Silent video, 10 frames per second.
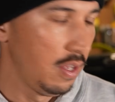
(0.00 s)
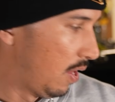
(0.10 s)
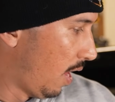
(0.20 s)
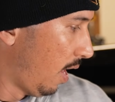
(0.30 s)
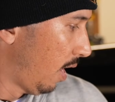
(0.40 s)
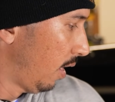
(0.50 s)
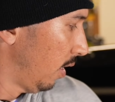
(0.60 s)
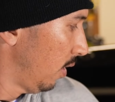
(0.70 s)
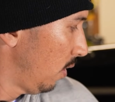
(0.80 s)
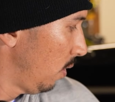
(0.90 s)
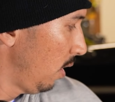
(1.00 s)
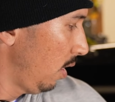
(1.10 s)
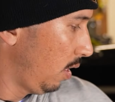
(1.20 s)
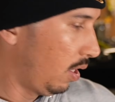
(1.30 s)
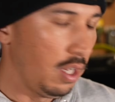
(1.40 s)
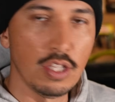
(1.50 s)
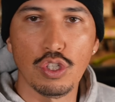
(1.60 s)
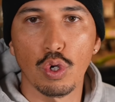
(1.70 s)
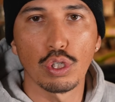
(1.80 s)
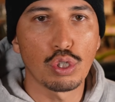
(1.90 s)
and
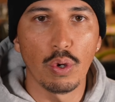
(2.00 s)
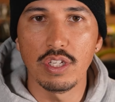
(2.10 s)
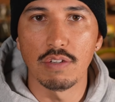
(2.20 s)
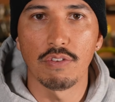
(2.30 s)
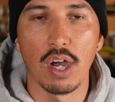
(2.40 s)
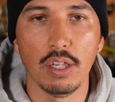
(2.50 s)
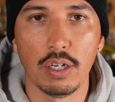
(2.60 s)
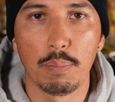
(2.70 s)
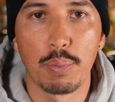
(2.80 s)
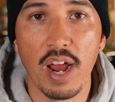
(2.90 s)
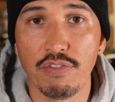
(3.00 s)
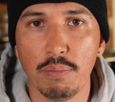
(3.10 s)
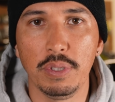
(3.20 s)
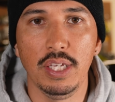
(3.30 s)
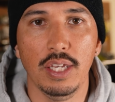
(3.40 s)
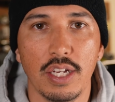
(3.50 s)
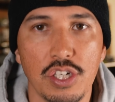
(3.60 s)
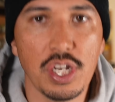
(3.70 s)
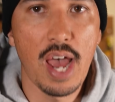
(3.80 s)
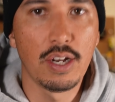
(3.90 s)
it's your choice of color, preferably a
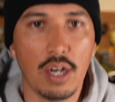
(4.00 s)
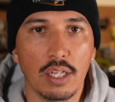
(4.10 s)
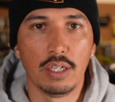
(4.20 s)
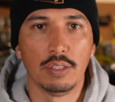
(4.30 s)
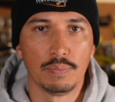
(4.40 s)
shad color.